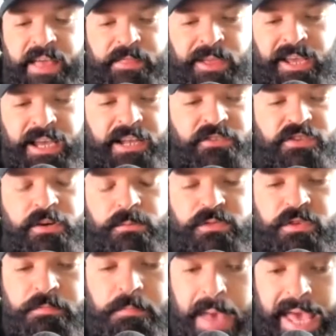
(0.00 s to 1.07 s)
I think in terms
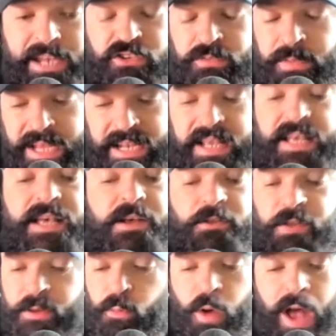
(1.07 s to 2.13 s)
of management,
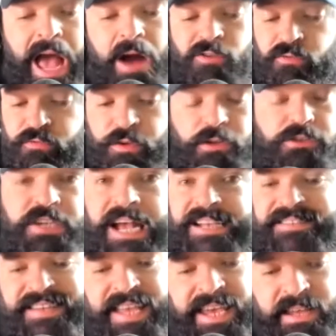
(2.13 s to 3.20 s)
the, how Phil
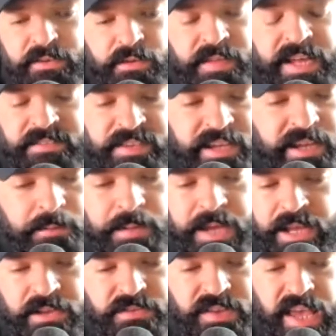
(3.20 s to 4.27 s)
Jackson handled that team
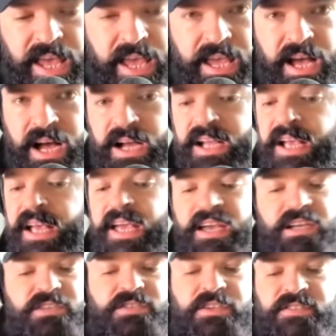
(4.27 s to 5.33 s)
is a uh,
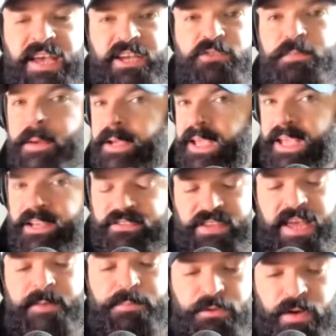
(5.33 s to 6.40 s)
is a textbook
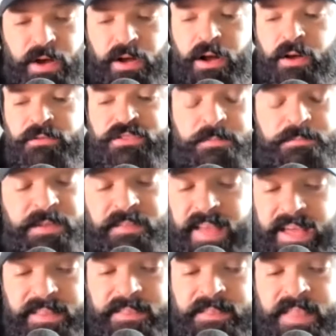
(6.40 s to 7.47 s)
example of, of, something
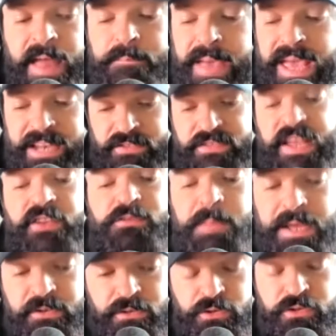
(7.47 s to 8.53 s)
that that man, sales
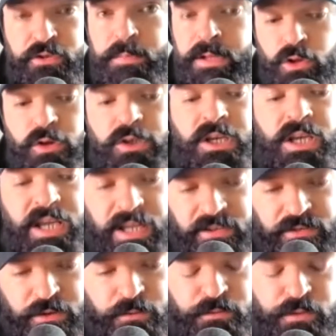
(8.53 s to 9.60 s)
manager should be looking
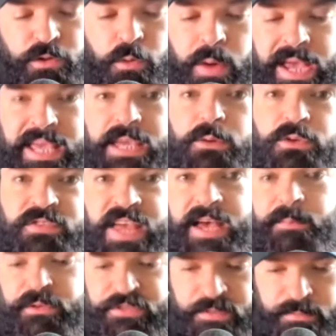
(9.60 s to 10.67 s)
into for the way he was
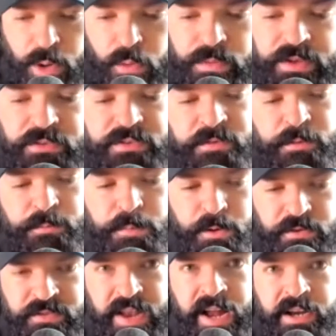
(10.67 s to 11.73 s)
able to mold these different
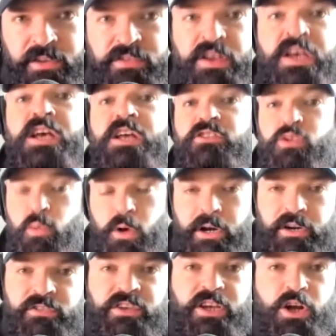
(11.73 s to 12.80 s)
personalities to
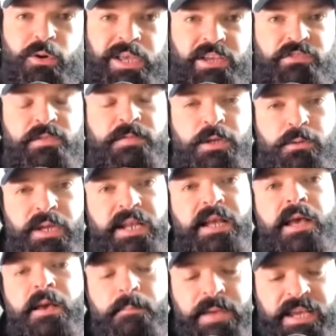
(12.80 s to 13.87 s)
work as a cohesive unit.
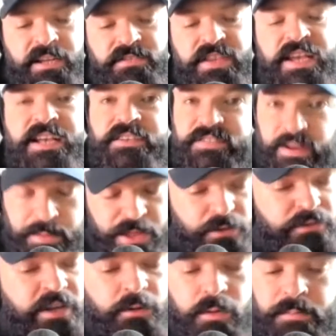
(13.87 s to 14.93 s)
Because some of
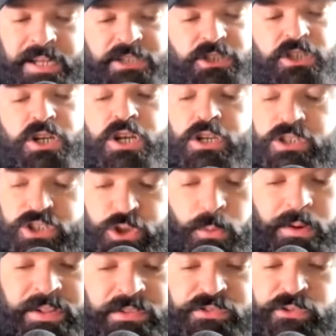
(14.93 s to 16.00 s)
those, like we mentioned,
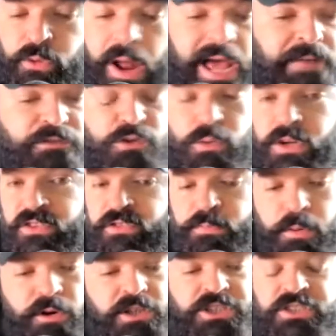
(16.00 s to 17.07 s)
Jordan's drive, Jordan's
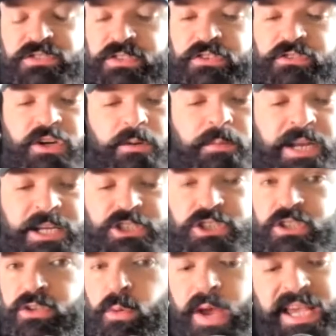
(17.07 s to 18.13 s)
push, his
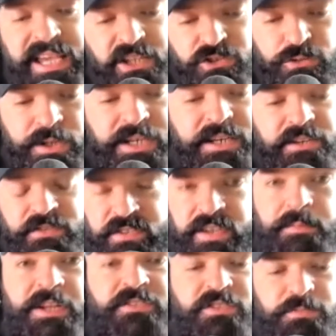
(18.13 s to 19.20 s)
determination, the way he treated his
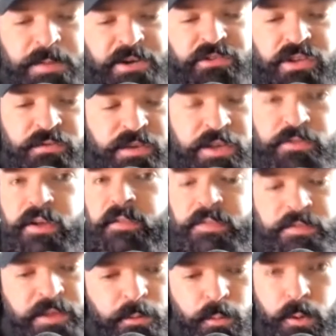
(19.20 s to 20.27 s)
teammates, especially if he thought
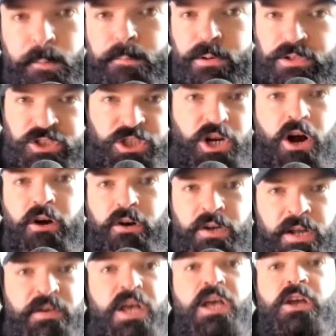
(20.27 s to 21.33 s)
that they weren't pushing hard
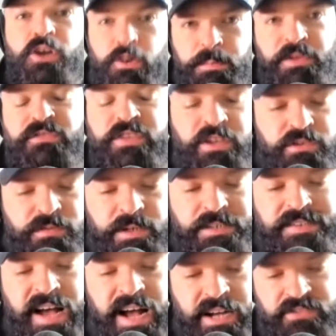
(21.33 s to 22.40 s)
enough, could be seen as
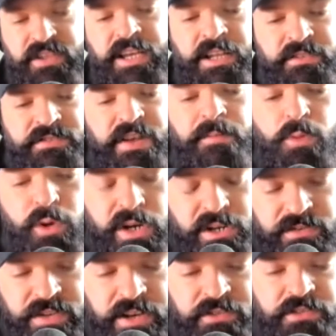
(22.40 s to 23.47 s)
very toxic in some
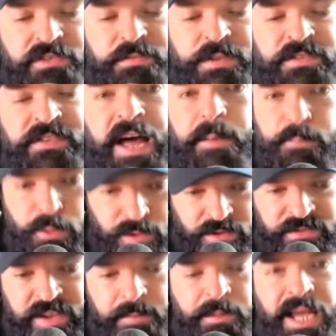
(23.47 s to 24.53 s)
organizations if it's not put in the
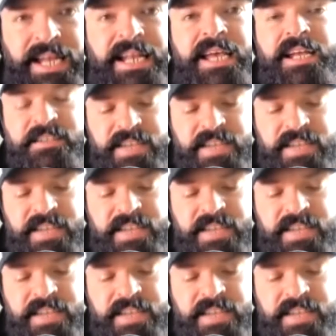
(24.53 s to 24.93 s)
same light.